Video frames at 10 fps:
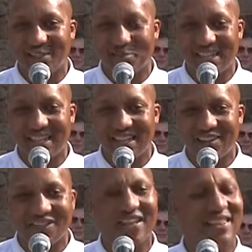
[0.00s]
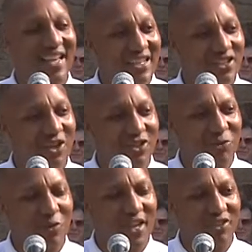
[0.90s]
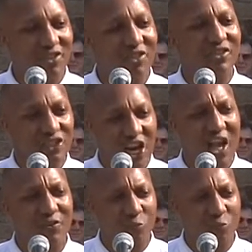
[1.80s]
to be here, and that is our Director, John